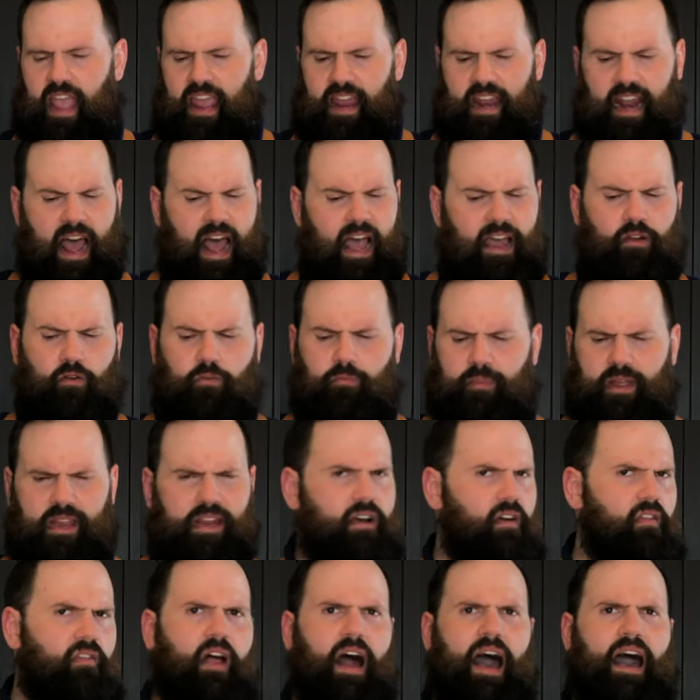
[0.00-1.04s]
And I don't mean
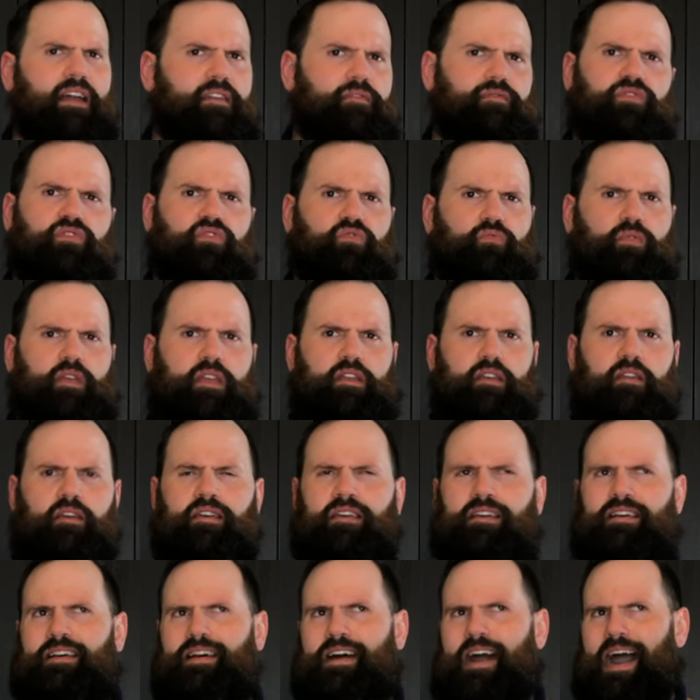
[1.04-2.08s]
a lot of sweet.
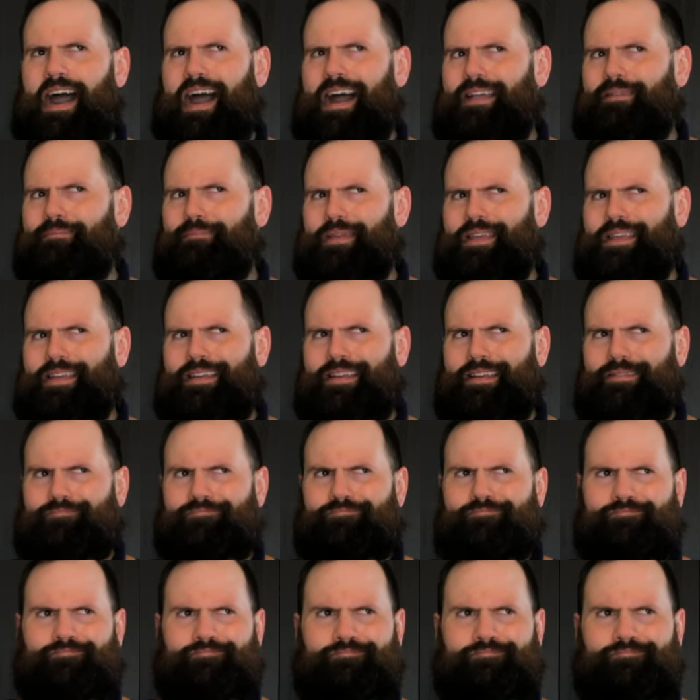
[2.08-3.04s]
I mean